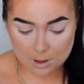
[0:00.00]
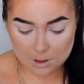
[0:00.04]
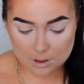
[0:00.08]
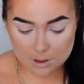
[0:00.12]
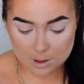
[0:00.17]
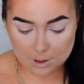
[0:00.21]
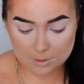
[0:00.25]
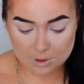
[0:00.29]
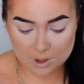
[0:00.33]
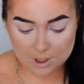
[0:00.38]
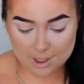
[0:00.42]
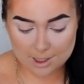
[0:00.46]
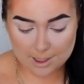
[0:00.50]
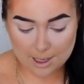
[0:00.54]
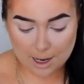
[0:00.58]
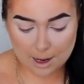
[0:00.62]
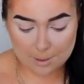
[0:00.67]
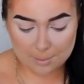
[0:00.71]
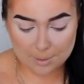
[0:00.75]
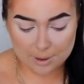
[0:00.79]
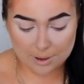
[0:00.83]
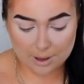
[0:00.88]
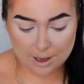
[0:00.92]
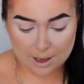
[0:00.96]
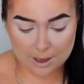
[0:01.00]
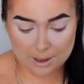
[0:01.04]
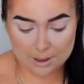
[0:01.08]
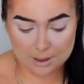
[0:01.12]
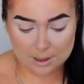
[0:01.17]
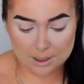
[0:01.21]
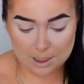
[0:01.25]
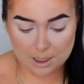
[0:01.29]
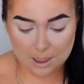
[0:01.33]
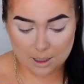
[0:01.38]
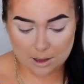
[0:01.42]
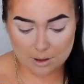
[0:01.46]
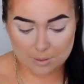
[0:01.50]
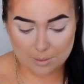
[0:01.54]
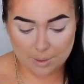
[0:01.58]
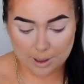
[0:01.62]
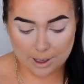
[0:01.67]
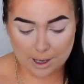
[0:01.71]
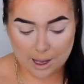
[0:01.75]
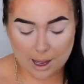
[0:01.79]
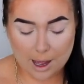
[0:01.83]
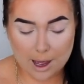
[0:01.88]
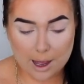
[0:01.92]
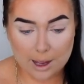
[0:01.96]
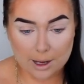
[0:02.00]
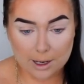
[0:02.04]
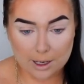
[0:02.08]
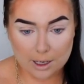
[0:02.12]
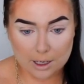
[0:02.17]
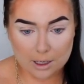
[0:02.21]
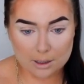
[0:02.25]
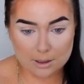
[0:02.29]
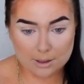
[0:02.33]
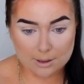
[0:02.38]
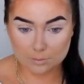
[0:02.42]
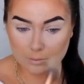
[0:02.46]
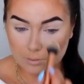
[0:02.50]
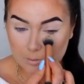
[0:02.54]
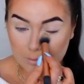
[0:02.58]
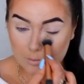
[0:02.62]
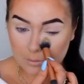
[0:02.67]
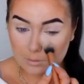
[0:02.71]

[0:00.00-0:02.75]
So I'm just tapping that underneath my eyes,